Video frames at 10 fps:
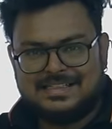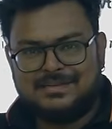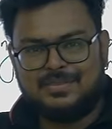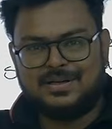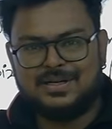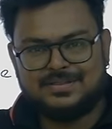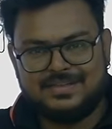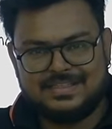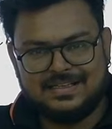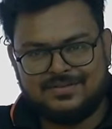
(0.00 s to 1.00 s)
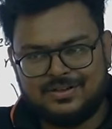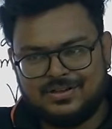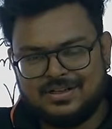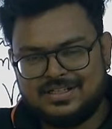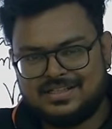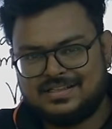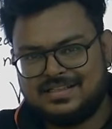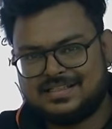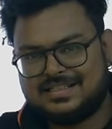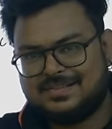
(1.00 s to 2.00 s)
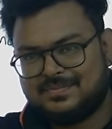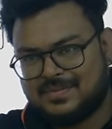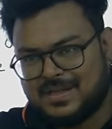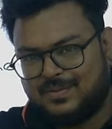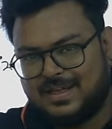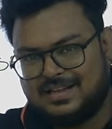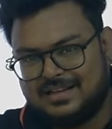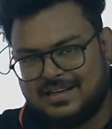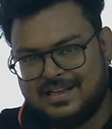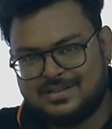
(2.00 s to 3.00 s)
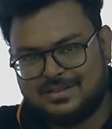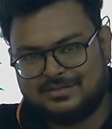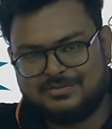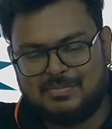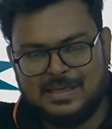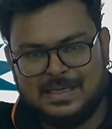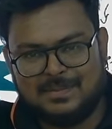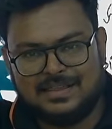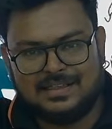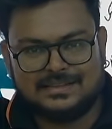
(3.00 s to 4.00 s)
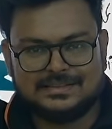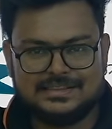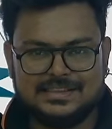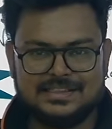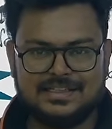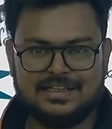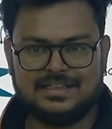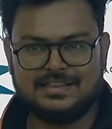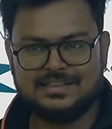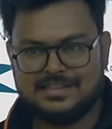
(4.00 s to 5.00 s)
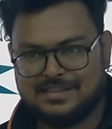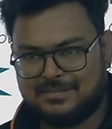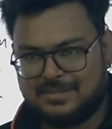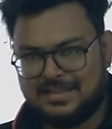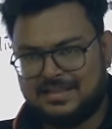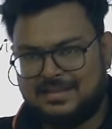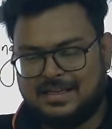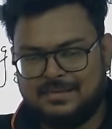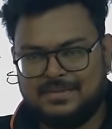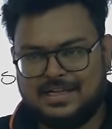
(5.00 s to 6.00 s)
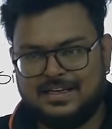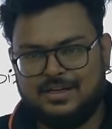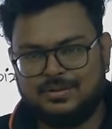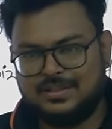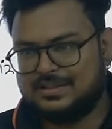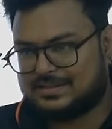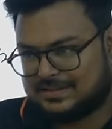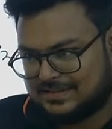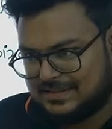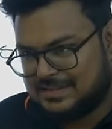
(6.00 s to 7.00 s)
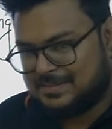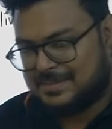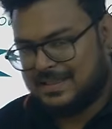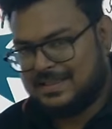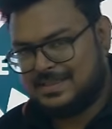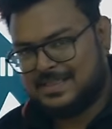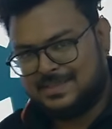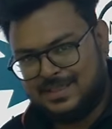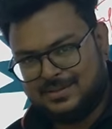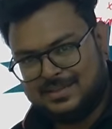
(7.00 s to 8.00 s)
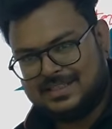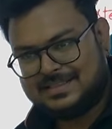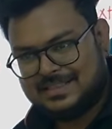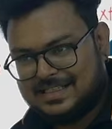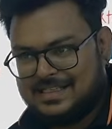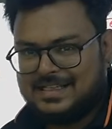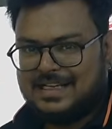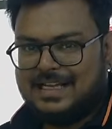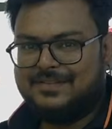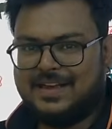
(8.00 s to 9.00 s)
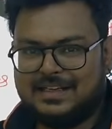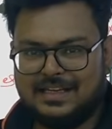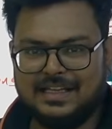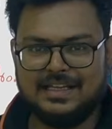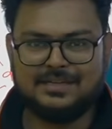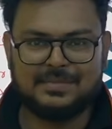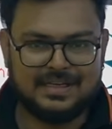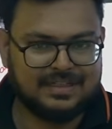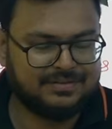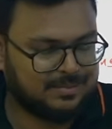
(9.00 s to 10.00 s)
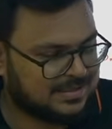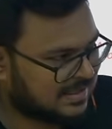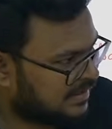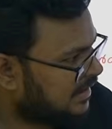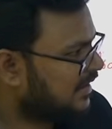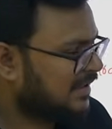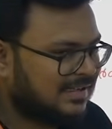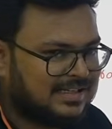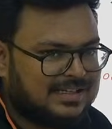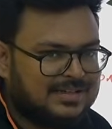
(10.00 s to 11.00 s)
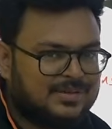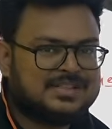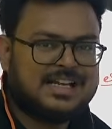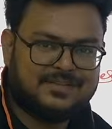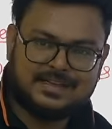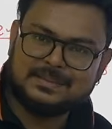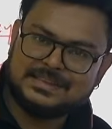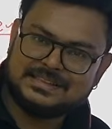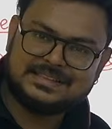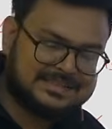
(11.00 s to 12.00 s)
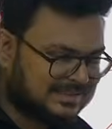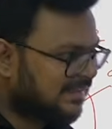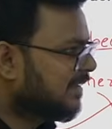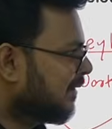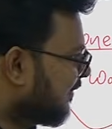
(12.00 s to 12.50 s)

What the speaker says: because of the self-consciousness, we are the race of multiple things. By the time I'll do this, by this time I'll do this, and finally my life will be settled, which never happens. But